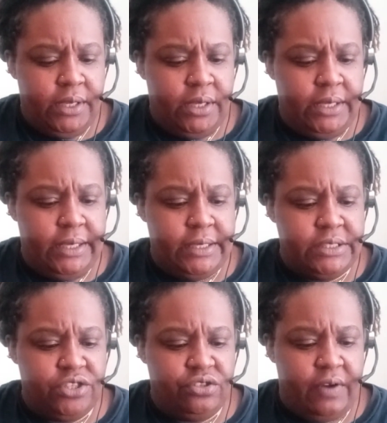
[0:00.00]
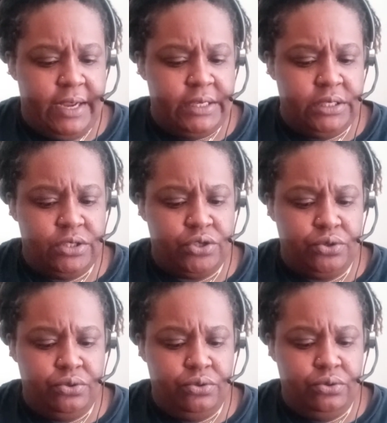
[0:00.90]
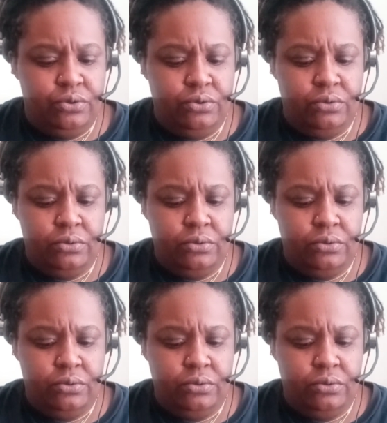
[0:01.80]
He is trying to,